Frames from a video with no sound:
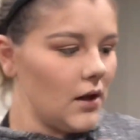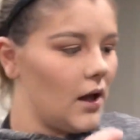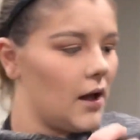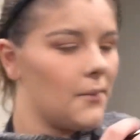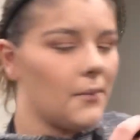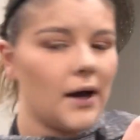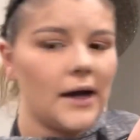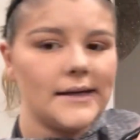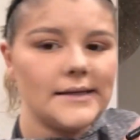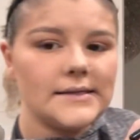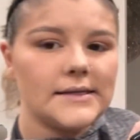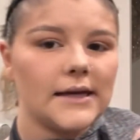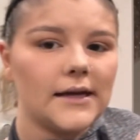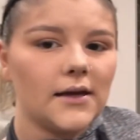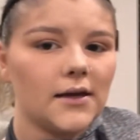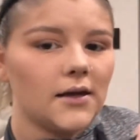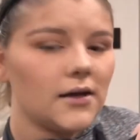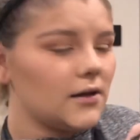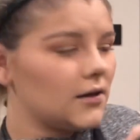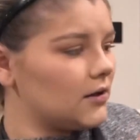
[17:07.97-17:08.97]
I might
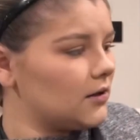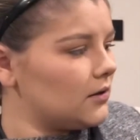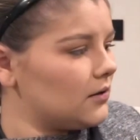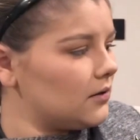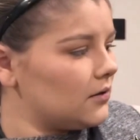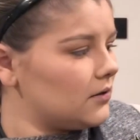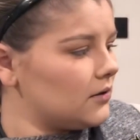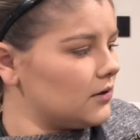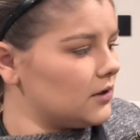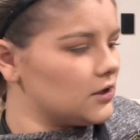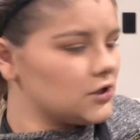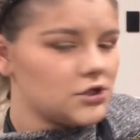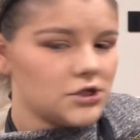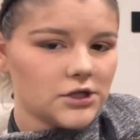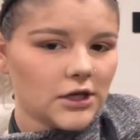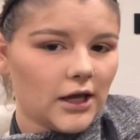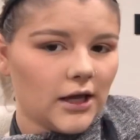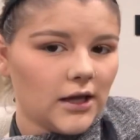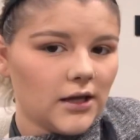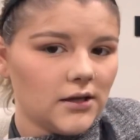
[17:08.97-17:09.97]
take this
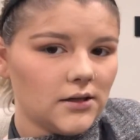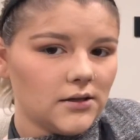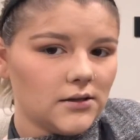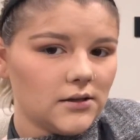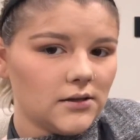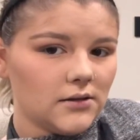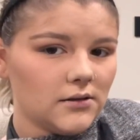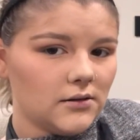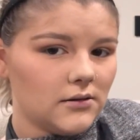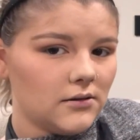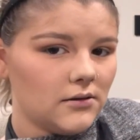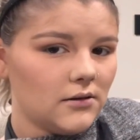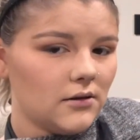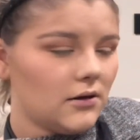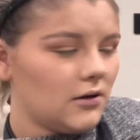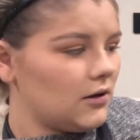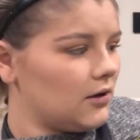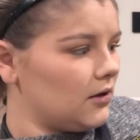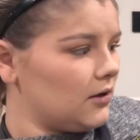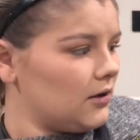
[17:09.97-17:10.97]
shade.
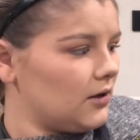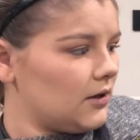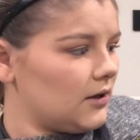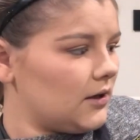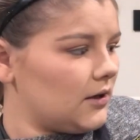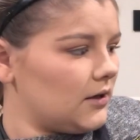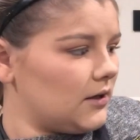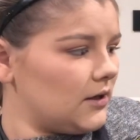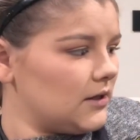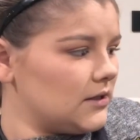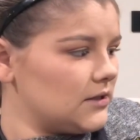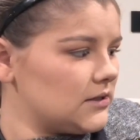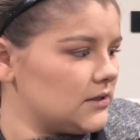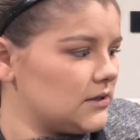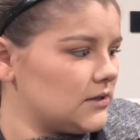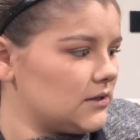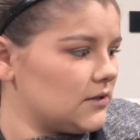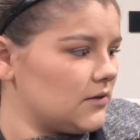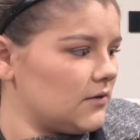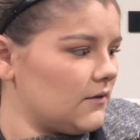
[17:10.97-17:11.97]
It
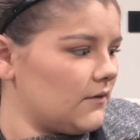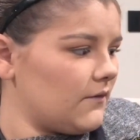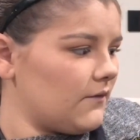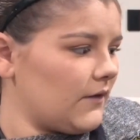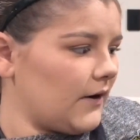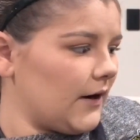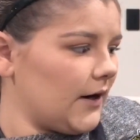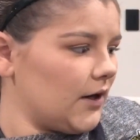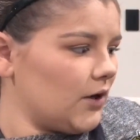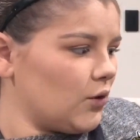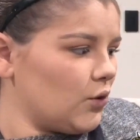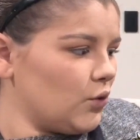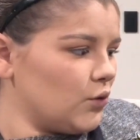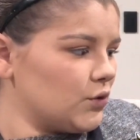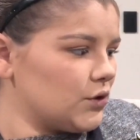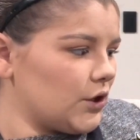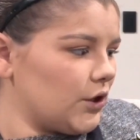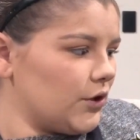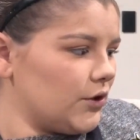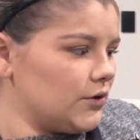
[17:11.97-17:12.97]
is very cool
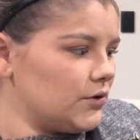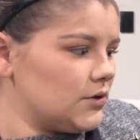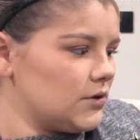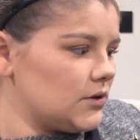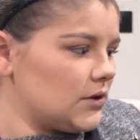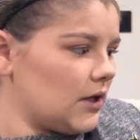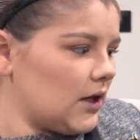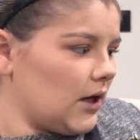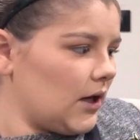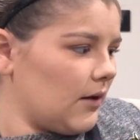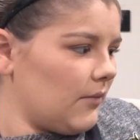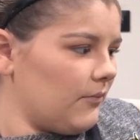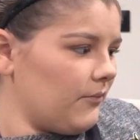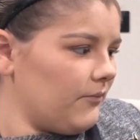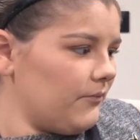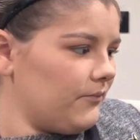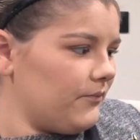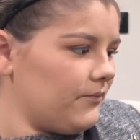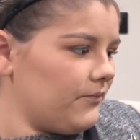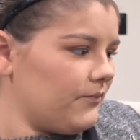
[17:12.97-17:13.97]
toned.
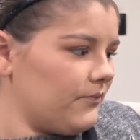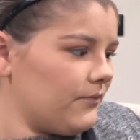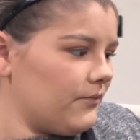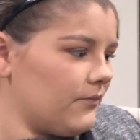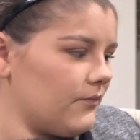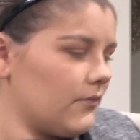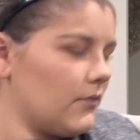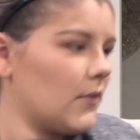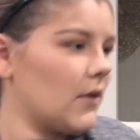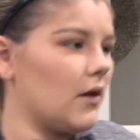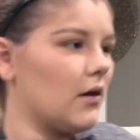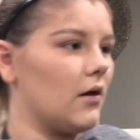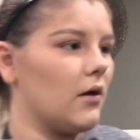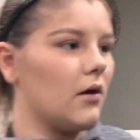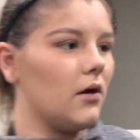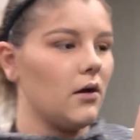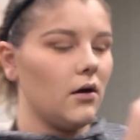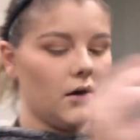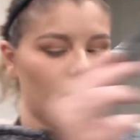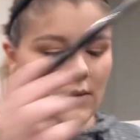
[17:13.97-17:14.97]
I'm
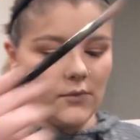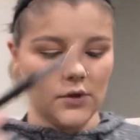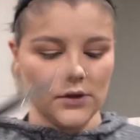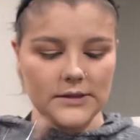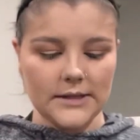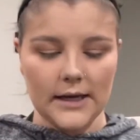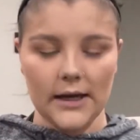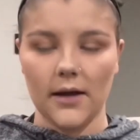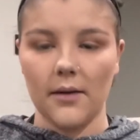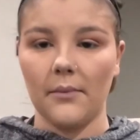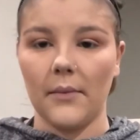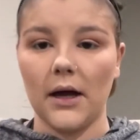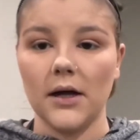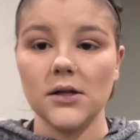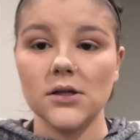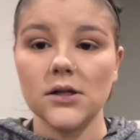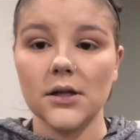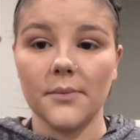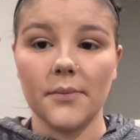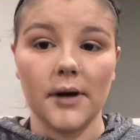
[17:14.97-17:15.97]
not taking
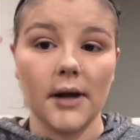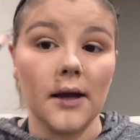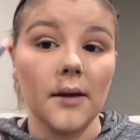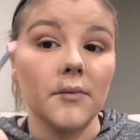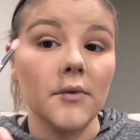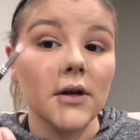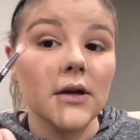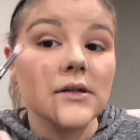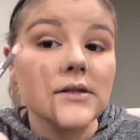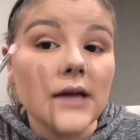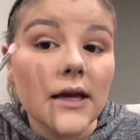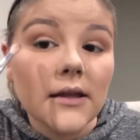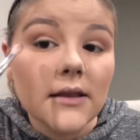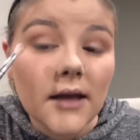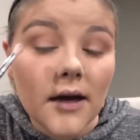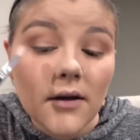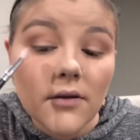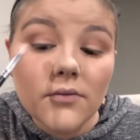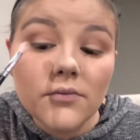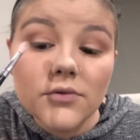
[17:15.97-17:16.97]
much, but I am going to take
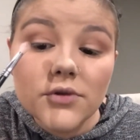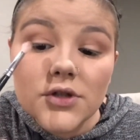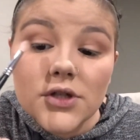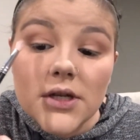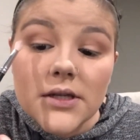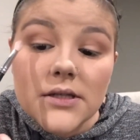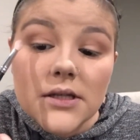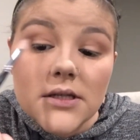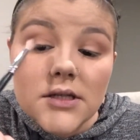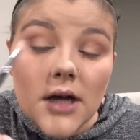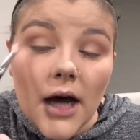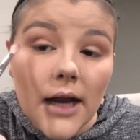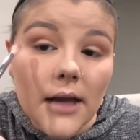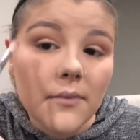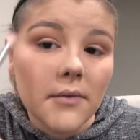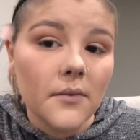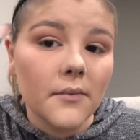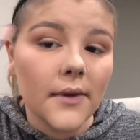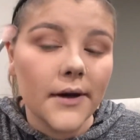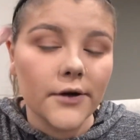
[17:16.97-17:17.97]
that just a tiny
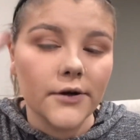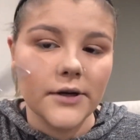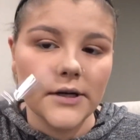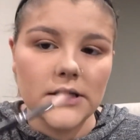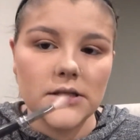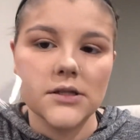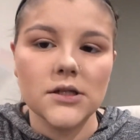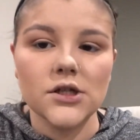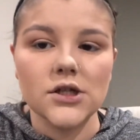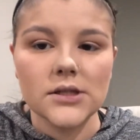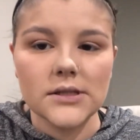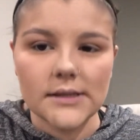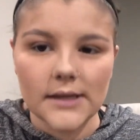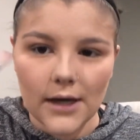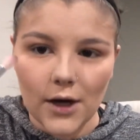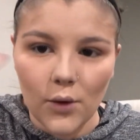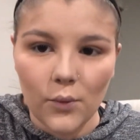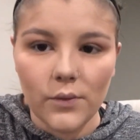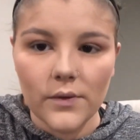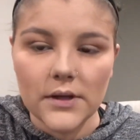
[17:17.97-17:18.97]
bit in my crease to just
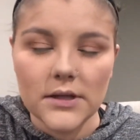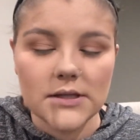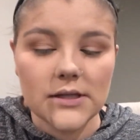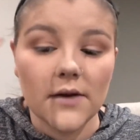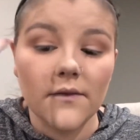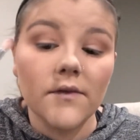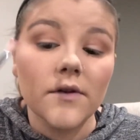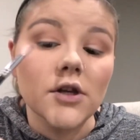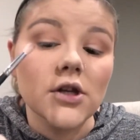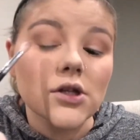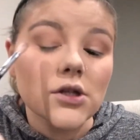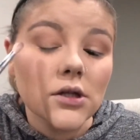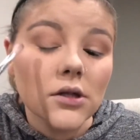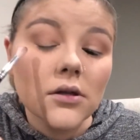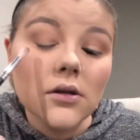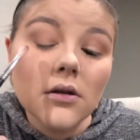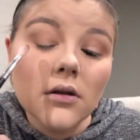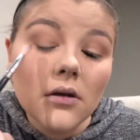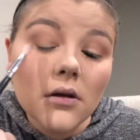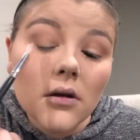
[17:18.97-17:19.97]
help with the
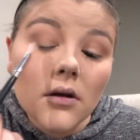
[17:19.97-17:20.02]
definition.